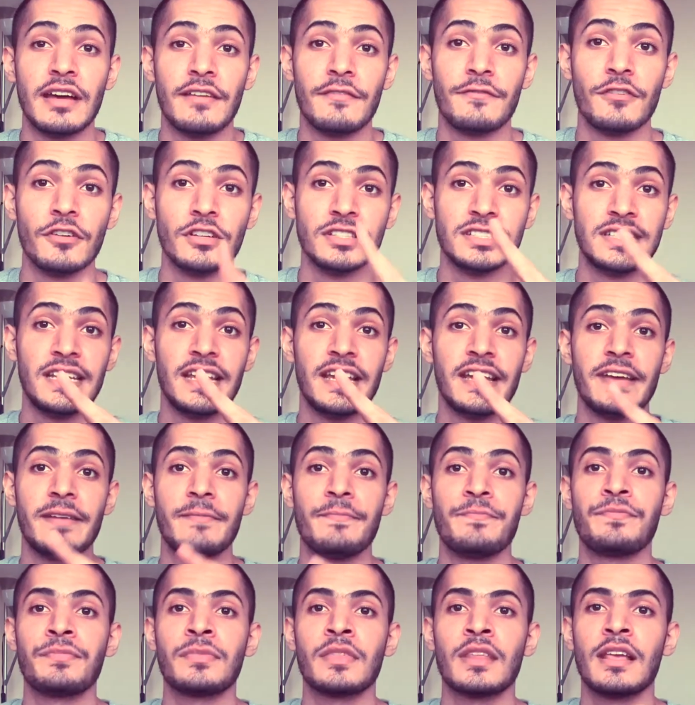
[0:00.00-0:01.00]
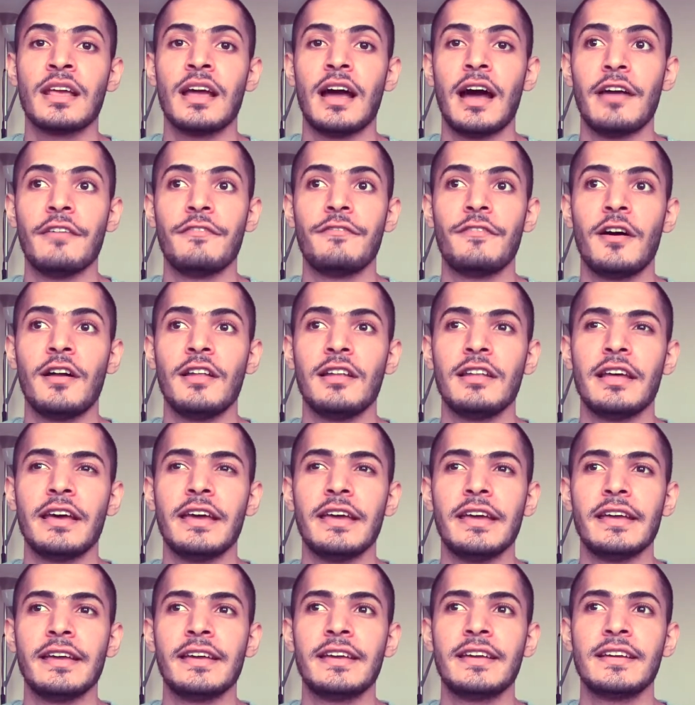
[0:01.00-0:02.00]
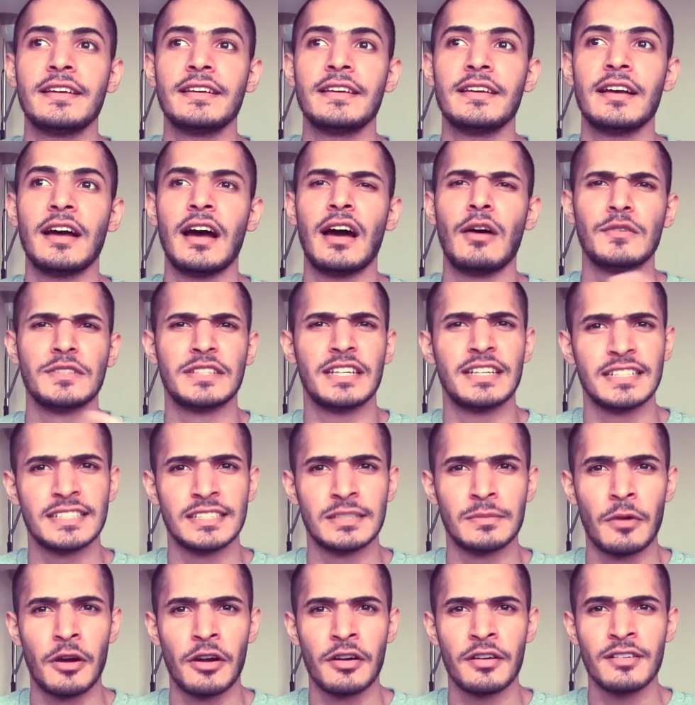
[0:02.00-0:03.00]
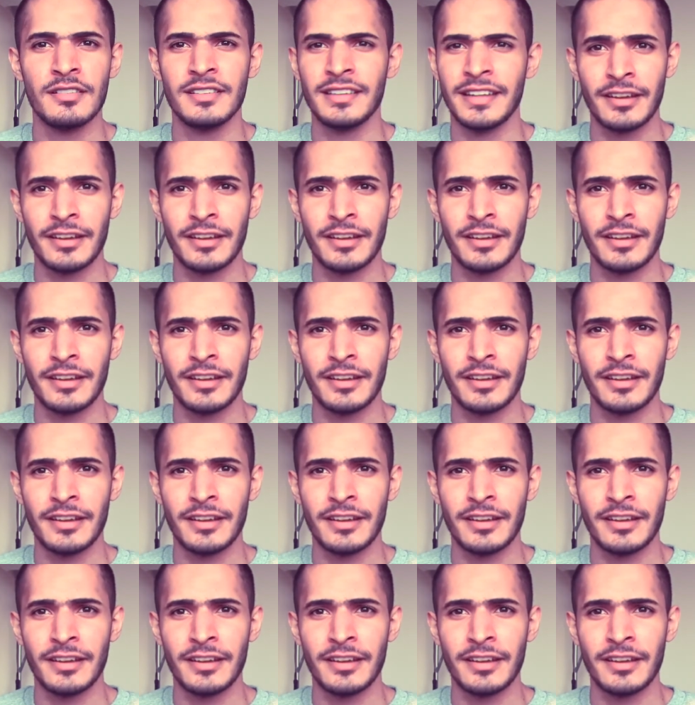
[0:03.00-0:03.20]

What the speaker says: that first day, I felt like I was getting smarter.